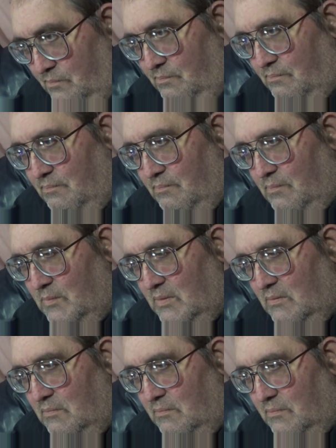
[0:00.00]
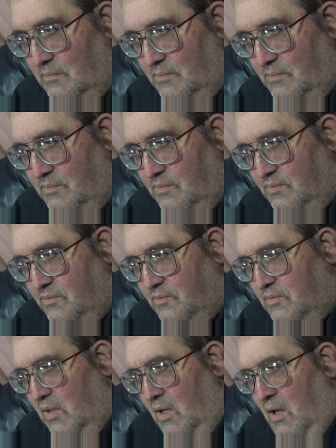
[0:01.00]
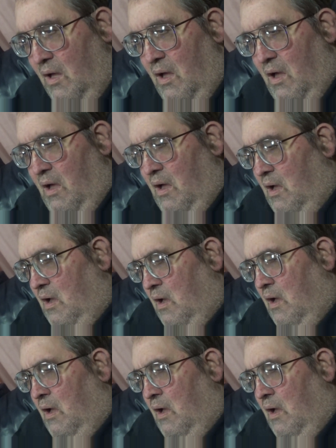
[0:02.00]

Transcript: No one is speaking in this clip.